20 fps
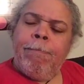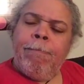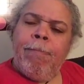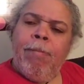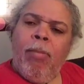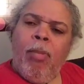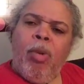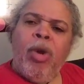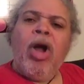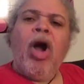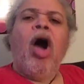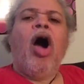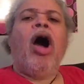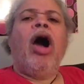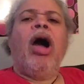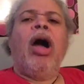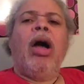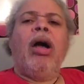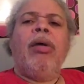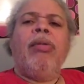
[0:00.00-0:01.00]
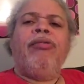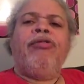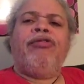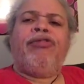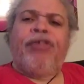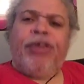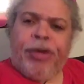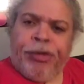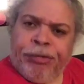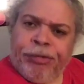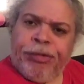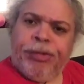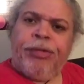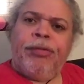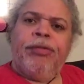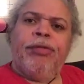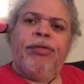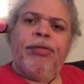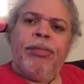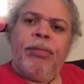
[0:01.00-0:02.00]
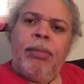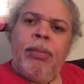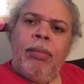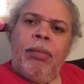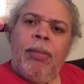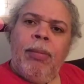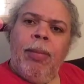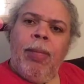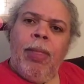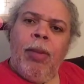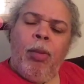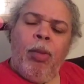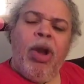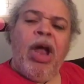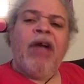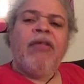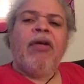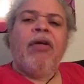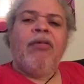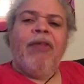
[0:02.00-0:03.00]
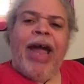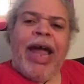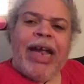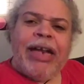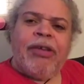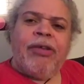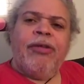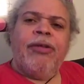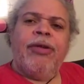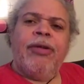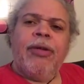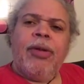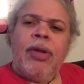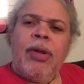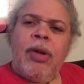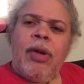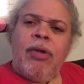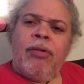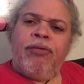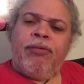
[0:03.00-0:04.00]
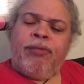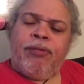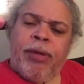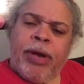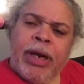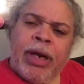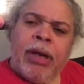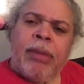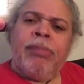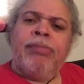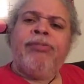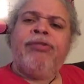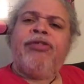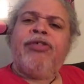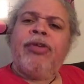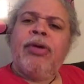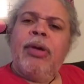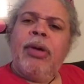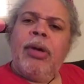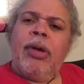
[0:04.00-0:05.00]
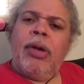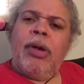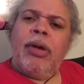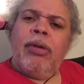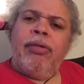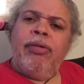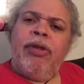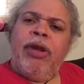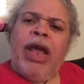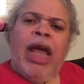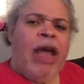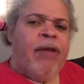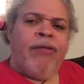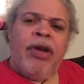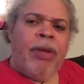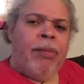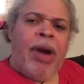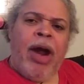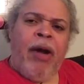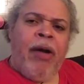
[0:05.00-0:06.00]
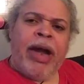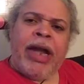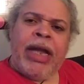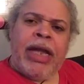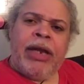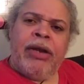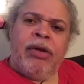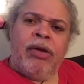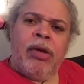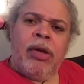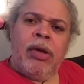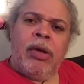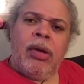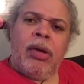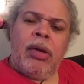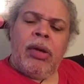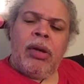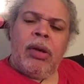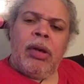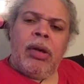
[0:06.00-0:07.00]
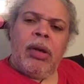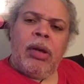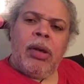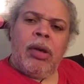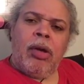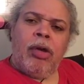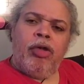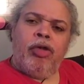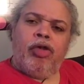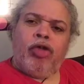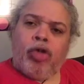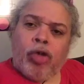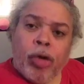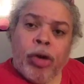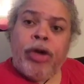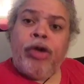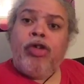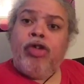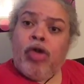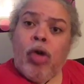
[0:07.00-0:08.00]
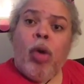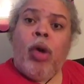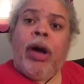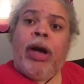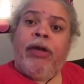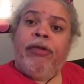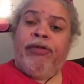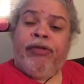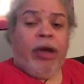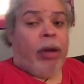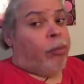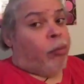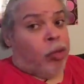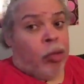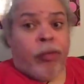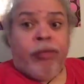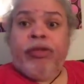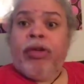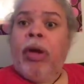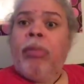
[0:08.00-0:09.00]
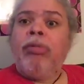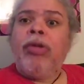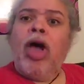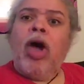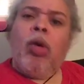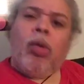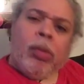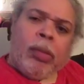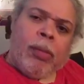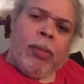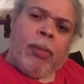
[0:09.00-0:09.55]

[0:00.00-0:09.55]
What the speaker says: We are citizens. We have a right to the freedoms that every American should enjoy. Some do, some don't.